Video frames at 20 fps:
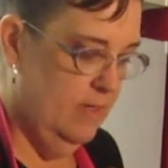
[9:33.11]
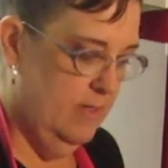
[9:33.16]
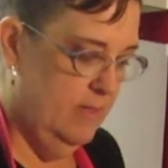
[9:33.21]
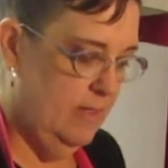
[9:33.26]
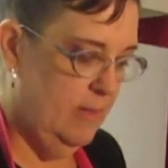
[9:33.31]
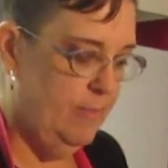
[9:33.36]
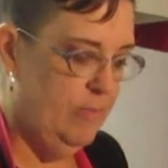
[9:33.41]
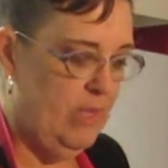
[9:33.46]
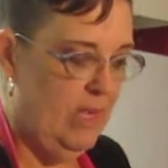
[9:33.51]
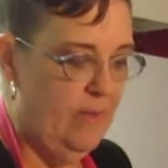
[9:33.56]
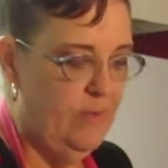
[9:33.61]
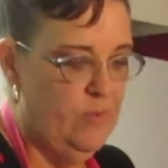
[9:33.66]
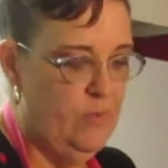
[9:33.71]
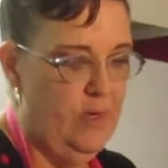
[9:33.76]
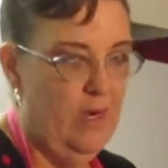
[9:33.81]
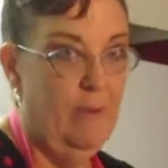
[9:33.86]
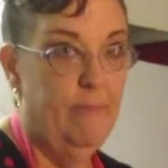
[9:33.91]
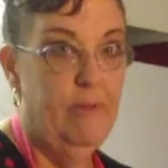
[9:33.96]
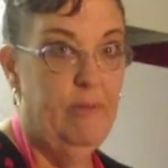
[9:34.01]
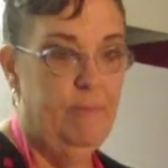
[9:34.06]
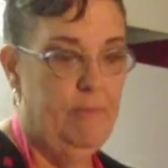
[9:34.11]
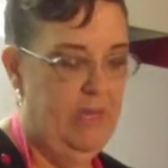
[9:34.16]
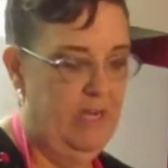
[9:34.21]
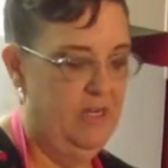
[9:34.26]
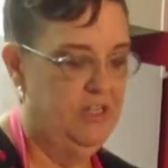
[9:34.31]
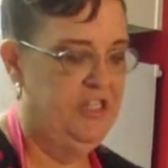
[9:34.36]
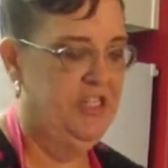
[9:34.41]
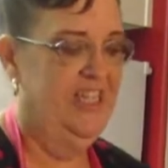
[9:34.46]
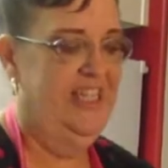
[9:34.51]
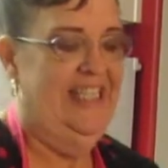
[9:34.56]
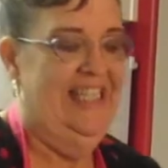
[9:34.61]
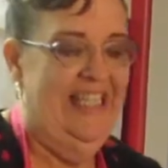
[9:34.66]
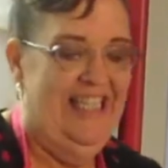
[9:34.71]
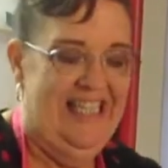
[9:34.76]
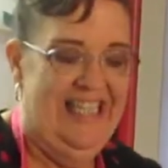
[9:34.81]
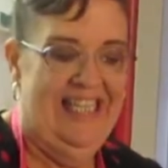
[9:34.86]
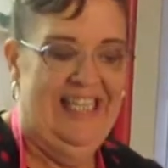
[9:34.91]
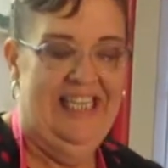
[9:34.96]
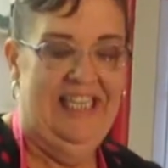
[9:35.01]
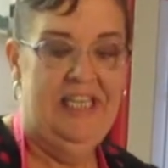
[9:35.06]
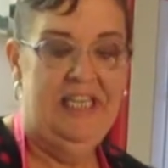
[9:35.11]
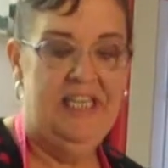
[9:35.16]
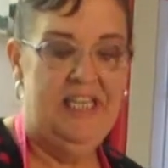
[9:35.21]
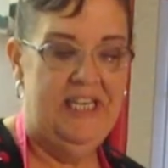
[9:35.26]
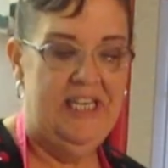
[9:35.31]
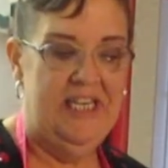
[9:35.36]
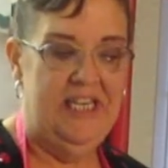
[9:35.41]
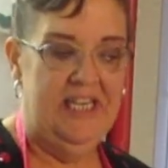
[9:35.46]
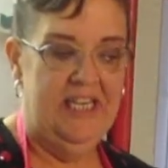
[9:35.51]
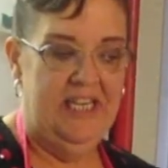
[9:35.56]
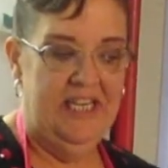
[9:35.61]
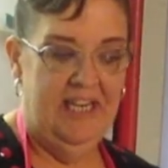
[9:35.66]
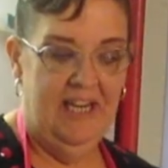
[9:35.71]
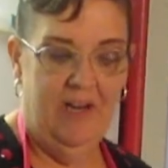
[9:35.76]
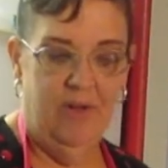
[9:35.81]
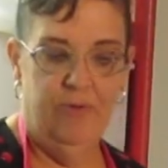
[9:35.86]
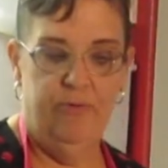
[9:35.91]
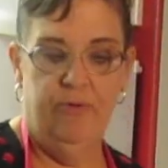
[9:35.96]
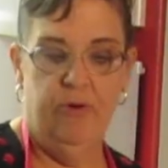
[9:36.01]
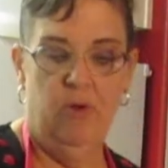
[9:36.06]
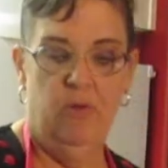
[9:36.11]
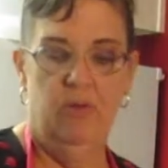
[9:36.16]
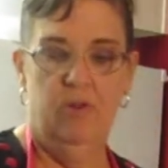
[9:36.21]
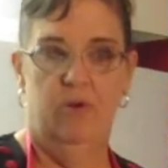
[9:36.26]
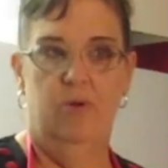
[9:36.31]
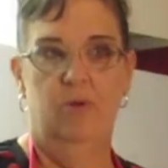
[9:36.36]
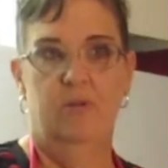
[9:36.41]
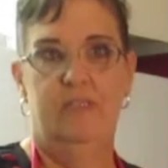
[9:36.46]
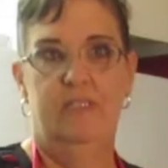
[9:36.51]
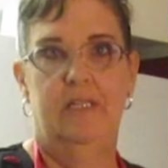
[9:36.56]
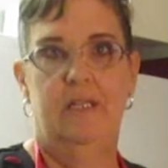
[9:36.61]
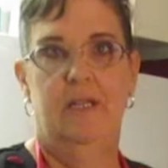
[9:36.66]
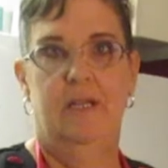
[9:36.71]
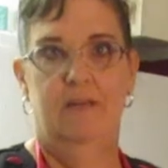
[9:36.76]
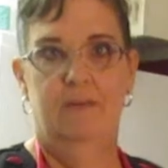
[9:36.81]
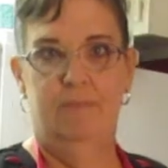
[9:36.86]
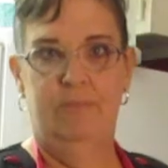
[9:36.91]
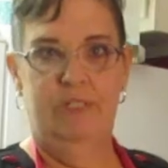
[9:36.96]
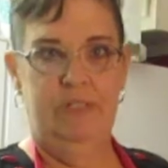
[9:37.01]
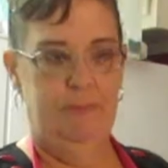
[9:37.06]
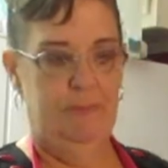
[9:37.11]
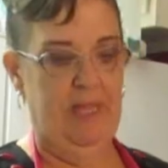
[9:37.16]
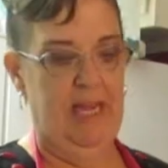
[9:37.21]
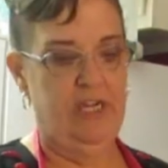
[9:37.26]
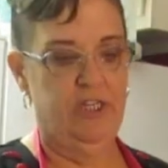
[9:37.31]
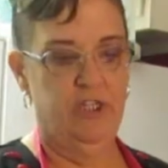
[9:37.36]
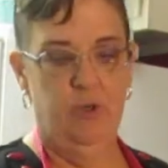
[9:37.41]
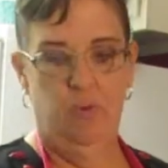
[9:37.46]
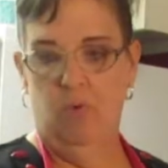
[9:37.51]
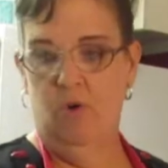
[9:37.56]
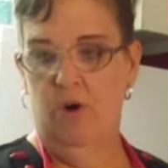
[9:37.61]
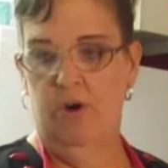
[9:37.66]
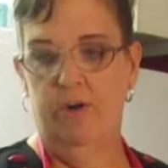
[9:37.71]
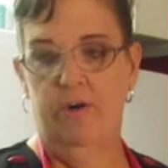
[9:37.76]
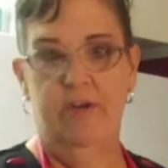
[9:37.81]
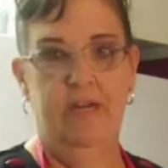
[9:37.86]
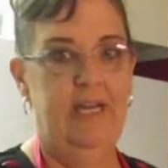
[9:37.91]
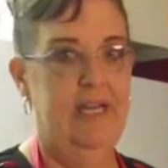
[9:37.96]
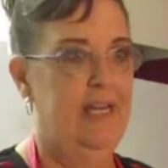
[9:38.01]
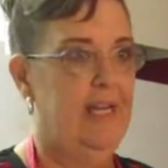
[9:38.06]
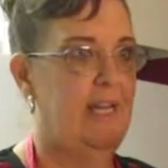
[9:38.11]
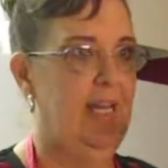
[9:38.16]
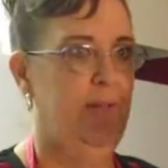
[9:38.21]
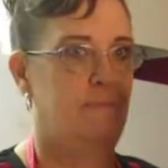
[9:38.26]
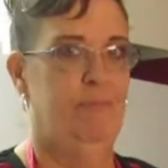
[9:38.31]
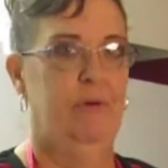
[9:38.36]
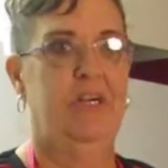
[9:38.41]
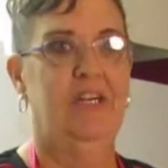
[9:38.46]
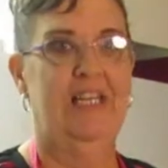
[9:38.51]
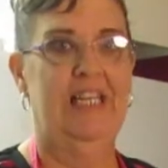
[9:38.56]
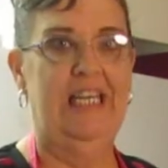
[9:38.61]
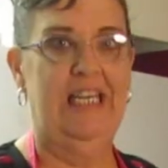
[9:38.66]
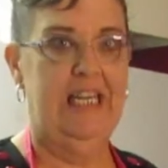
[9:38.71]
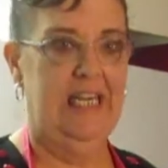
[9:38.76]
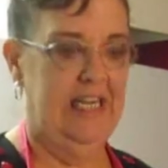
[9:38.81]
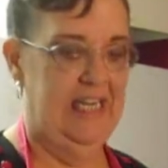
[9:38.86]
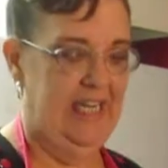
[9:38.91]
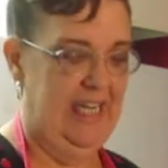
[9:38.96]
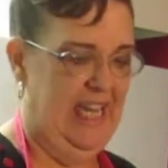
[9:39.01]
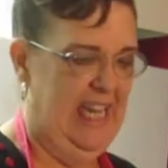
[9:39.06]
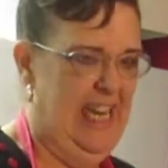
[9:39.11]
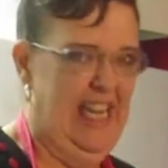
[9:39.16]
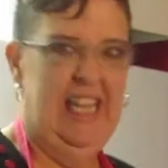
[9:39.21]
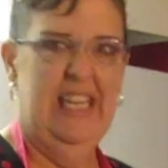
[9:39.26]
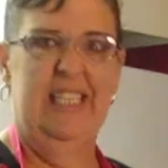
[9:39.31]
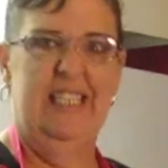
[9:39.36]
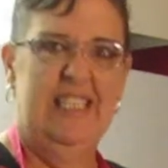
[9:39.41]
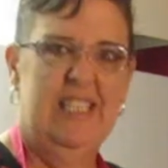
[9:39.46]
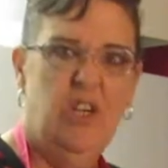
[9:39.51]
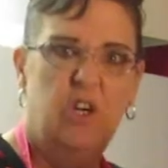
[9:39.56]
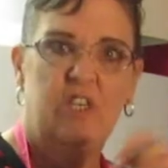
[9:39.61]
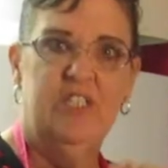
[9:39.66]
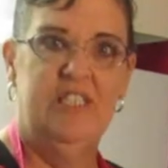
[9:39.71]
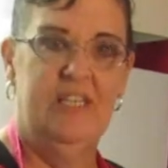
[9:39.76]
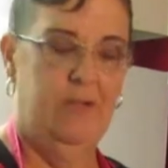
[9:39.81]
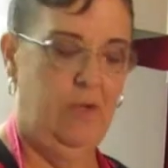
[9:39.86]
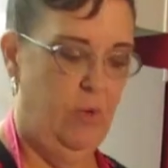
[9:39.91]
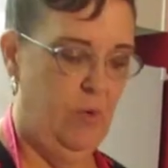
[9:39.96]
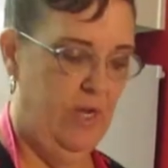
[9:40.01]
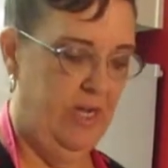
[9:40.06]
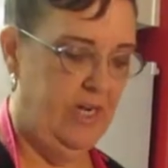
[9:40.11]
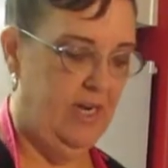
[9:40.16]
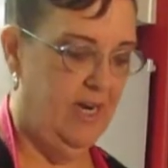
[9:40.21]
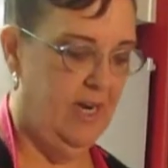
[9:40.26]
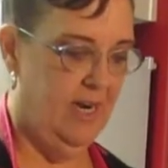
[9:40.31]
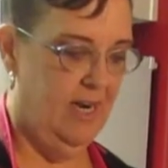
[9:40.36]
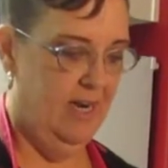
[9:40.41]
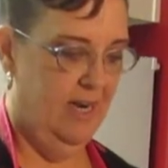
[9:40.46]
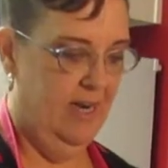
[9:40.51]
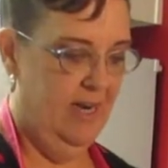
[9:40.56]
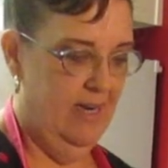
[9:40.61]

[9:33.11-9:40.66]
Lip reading: Sometimes when I'm impatient, I'll throw a little splash of water in it and put a lid on it, and it cooks it quicker.